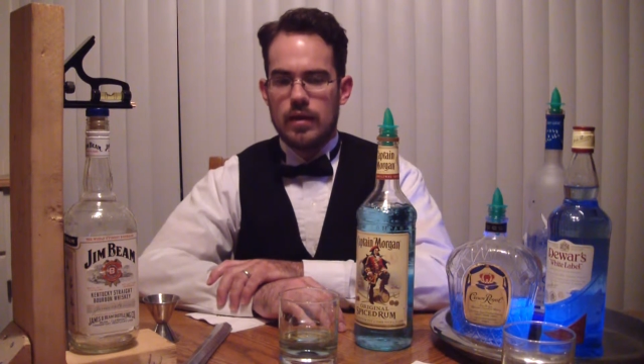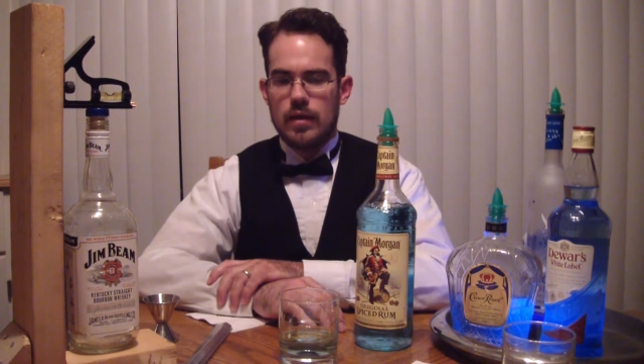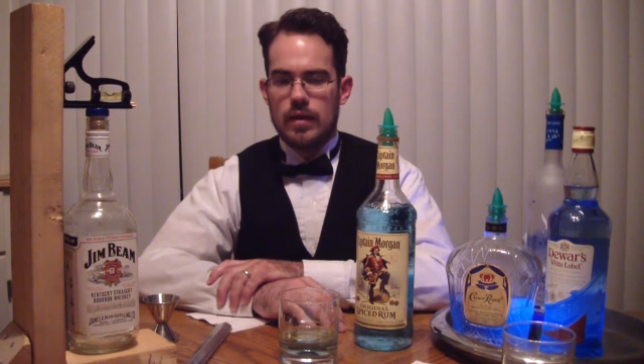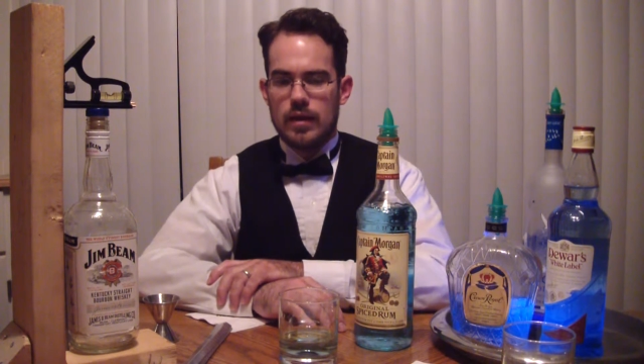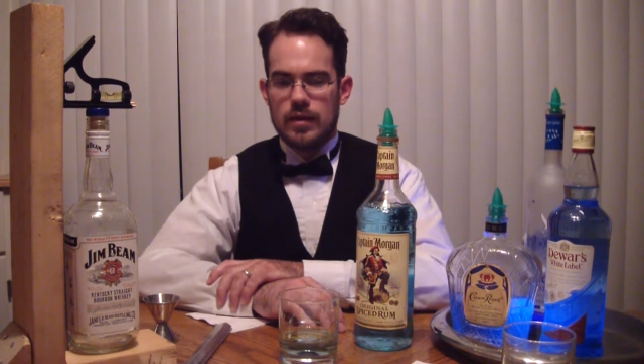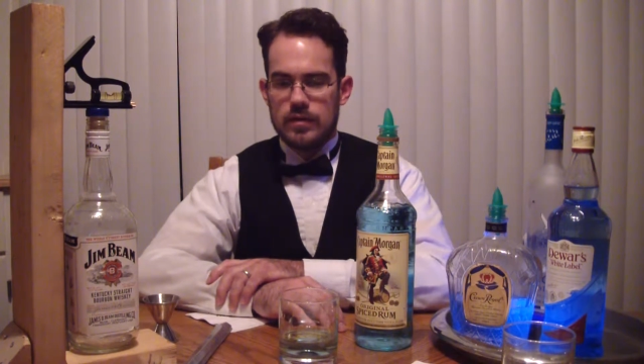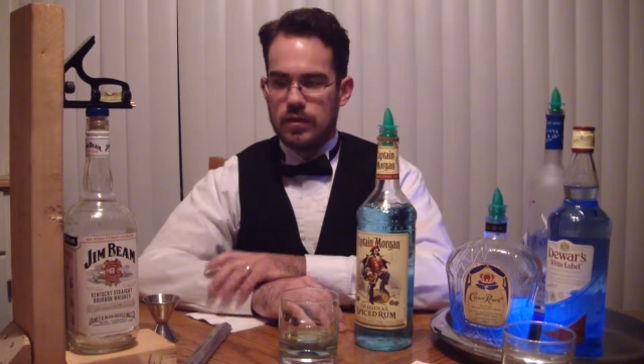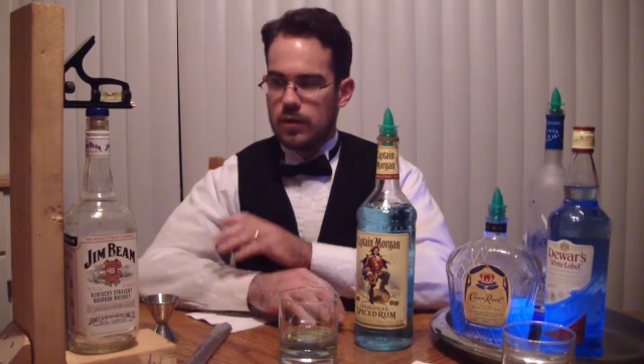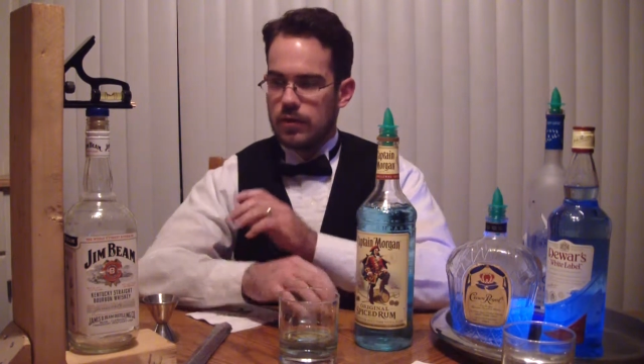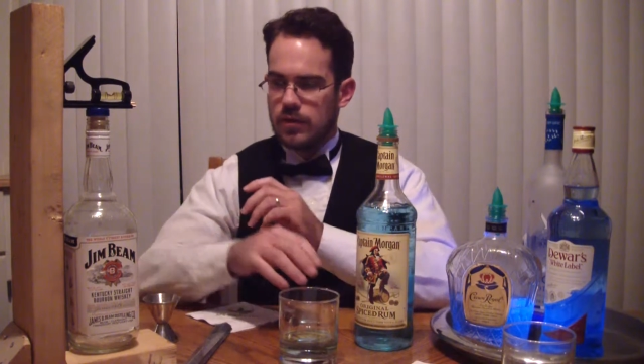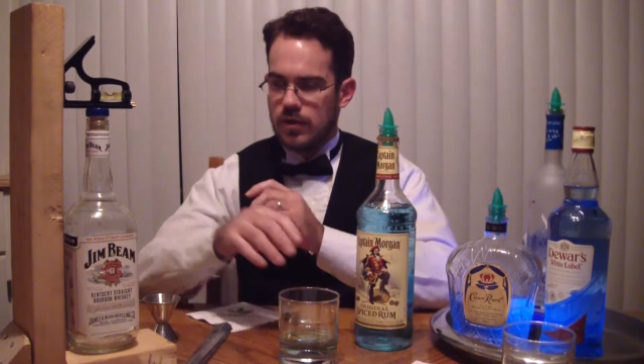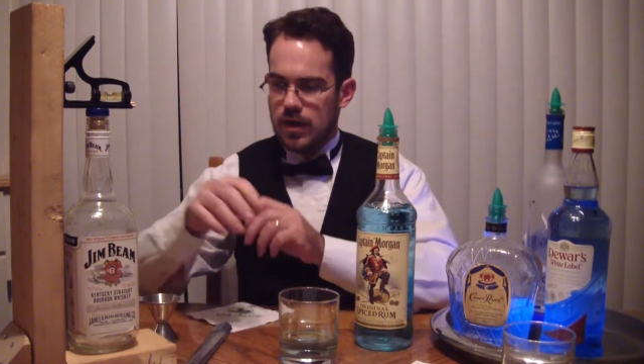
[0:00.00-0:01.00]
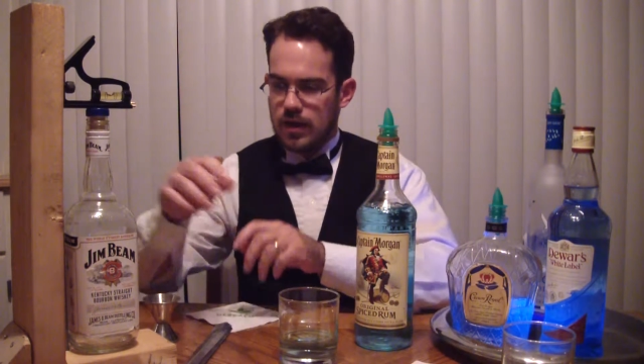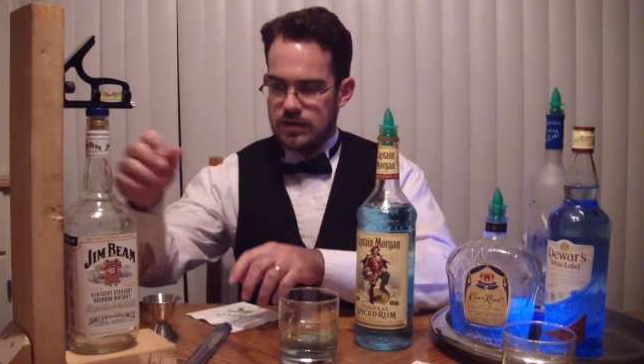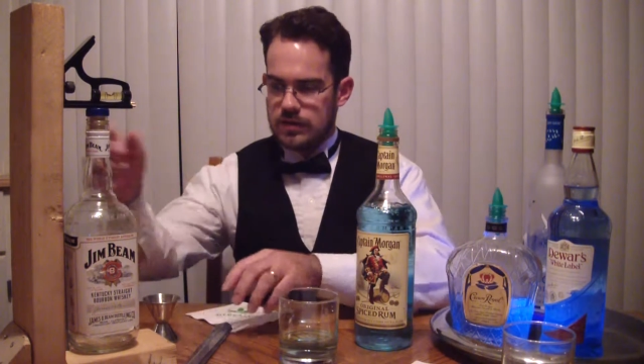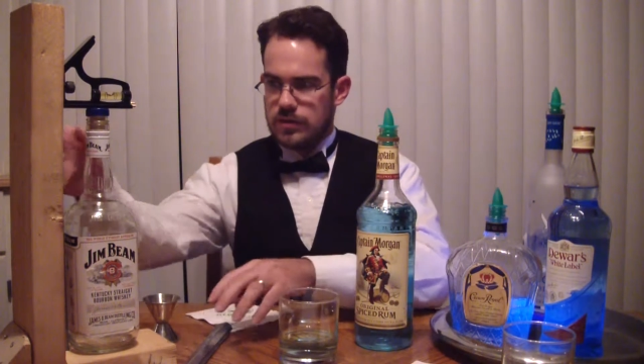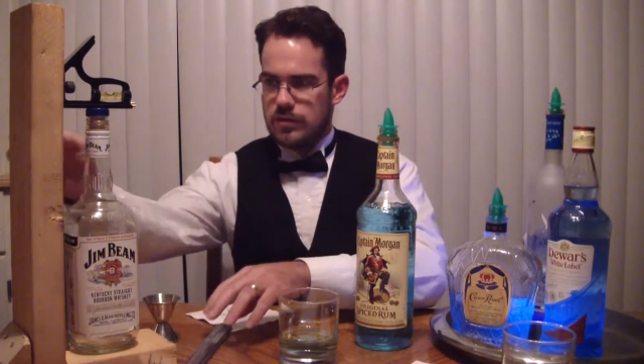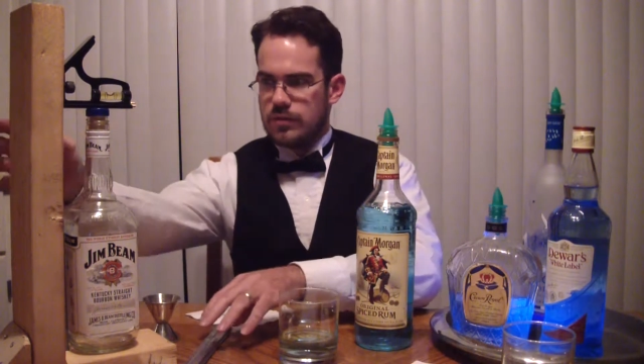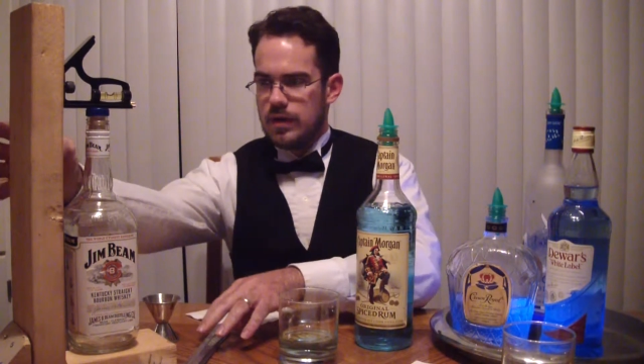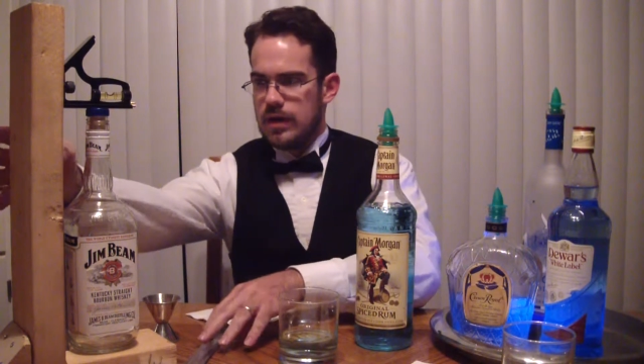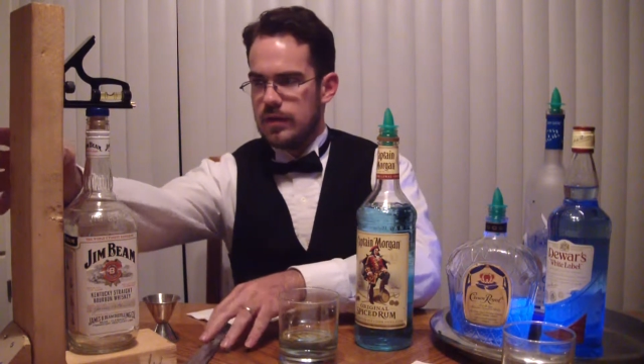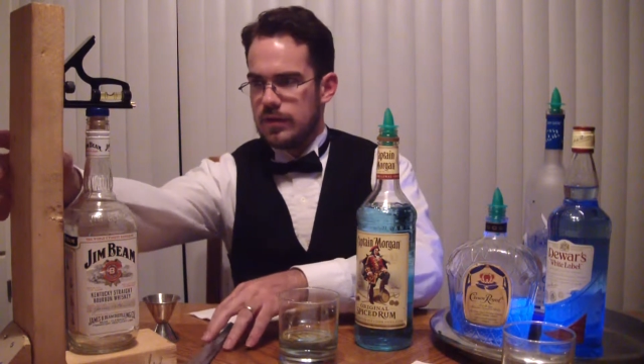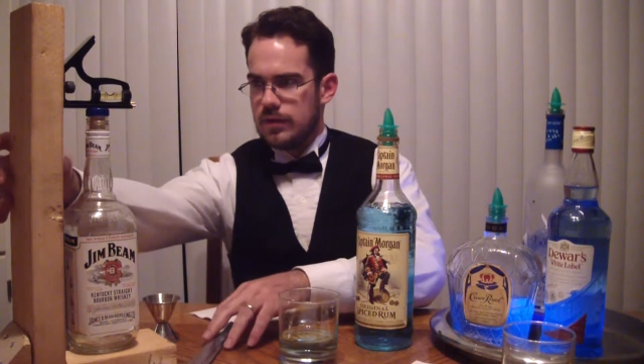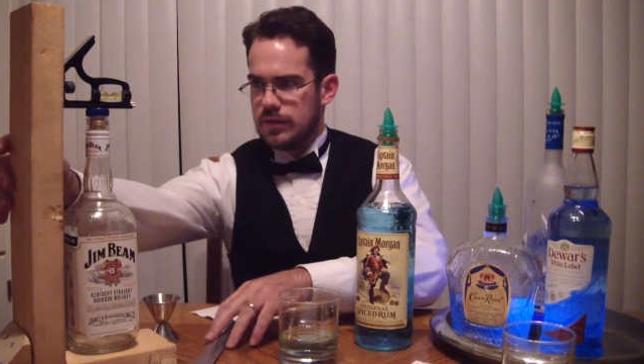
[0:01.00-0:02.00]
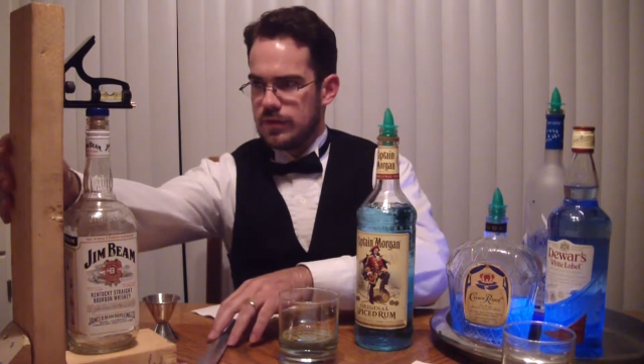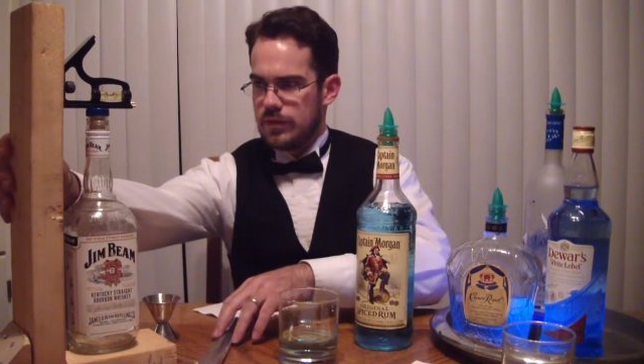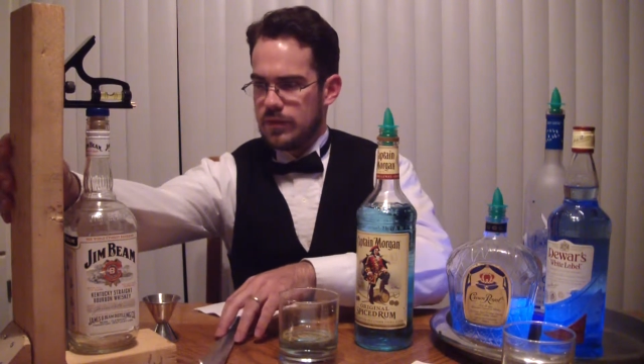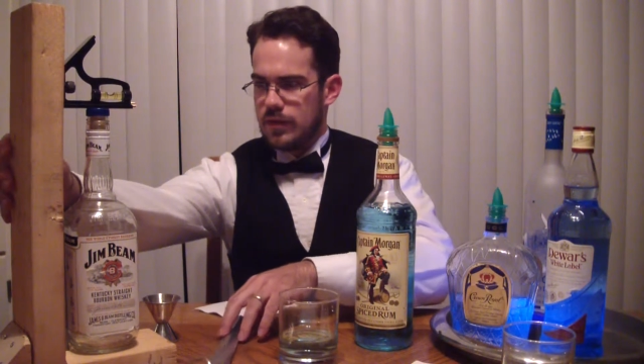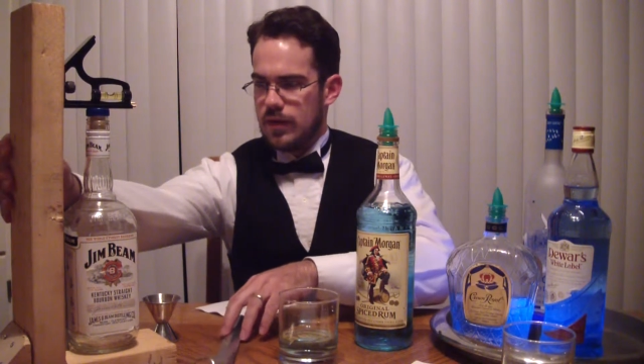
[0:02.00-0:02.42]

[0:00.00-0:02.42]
The total cost to create this